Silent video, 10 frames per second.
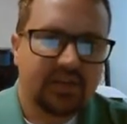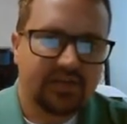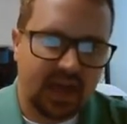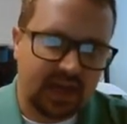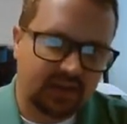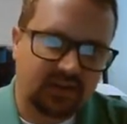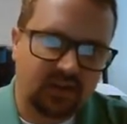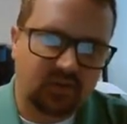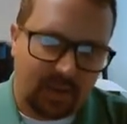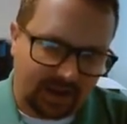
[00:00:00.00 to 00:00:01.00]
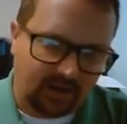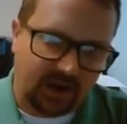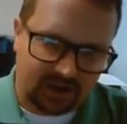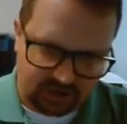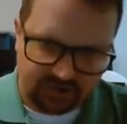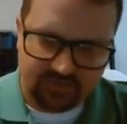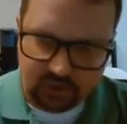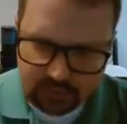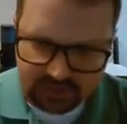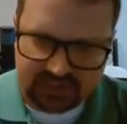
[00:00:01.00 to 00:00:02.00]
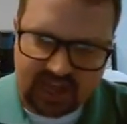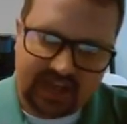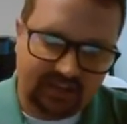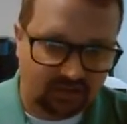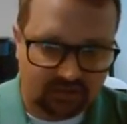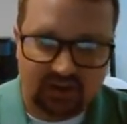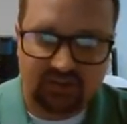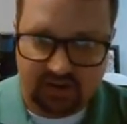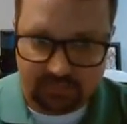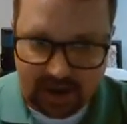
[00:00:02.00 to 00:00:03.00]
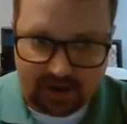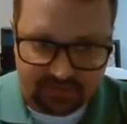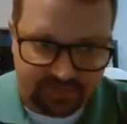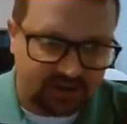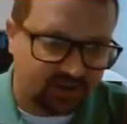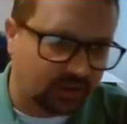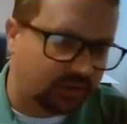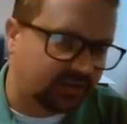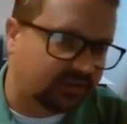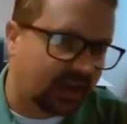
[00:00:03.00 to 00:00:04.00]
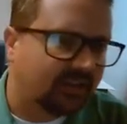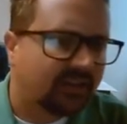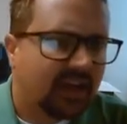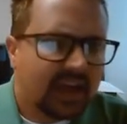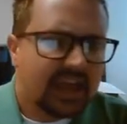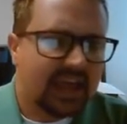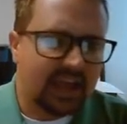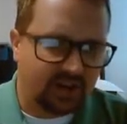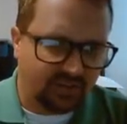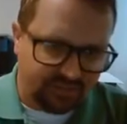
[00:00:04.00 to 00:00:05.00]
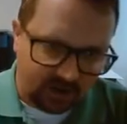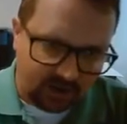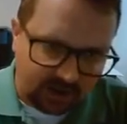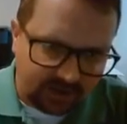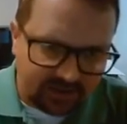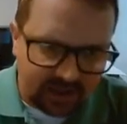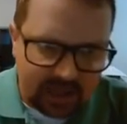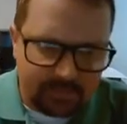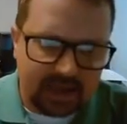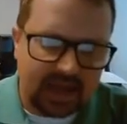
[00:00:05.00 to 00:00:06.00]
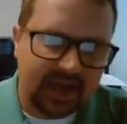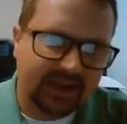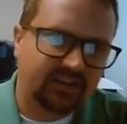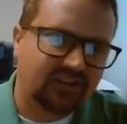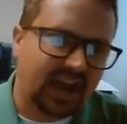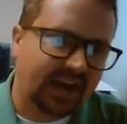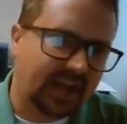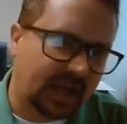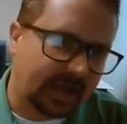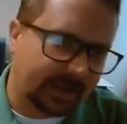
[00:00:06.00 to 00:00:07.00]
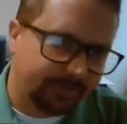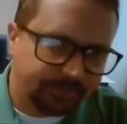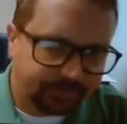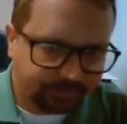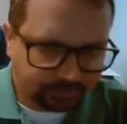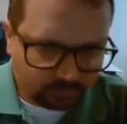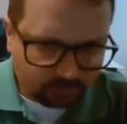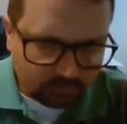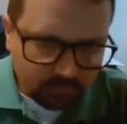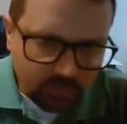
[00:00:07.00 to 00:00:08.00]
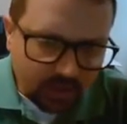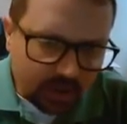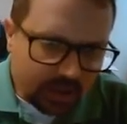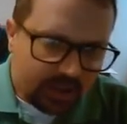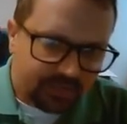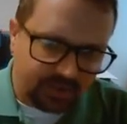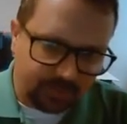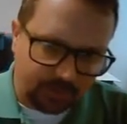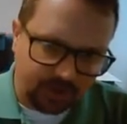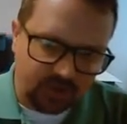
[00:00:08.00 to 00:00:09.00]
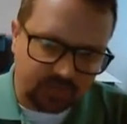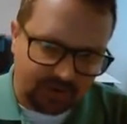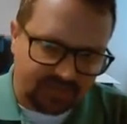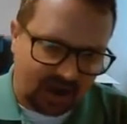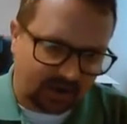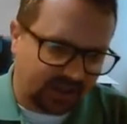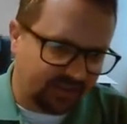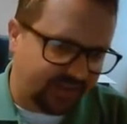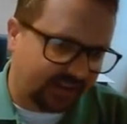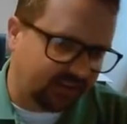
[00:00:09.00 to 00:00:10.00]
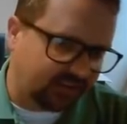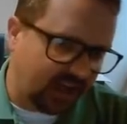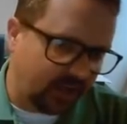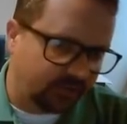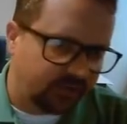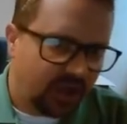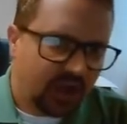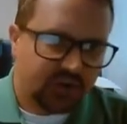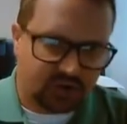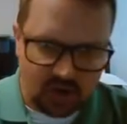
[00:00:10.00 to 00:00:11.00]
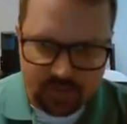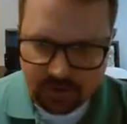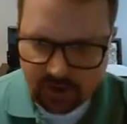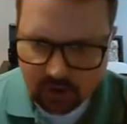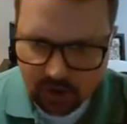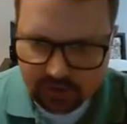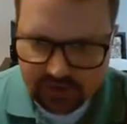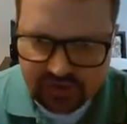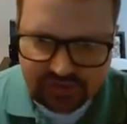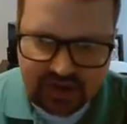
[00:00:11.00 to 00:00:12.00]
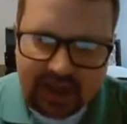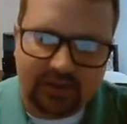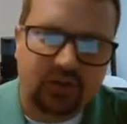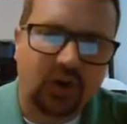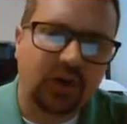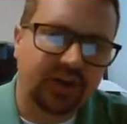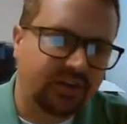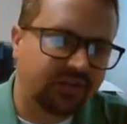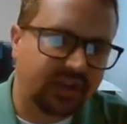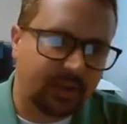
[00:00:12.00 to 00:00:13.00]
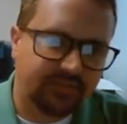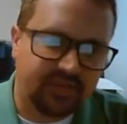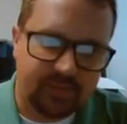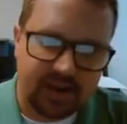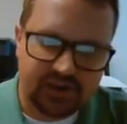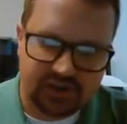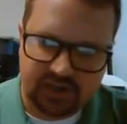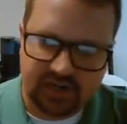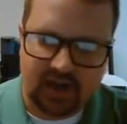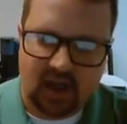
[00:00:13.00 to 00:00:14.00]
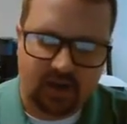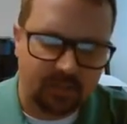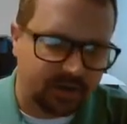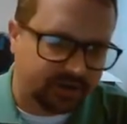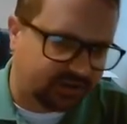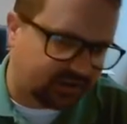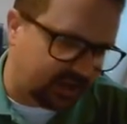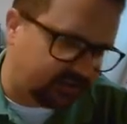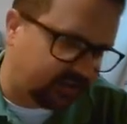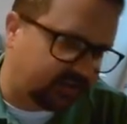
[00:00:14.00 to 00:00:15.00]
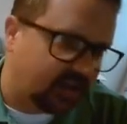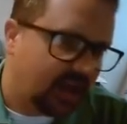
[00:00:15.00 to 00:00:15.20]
they induce migration of leukocytes, especially macrophagic leukocytes. Interferon is a chemokine, a cytokine that are produced by virally infected cells. Tumor necrosis factor induce inflammation and autoimmune diseases.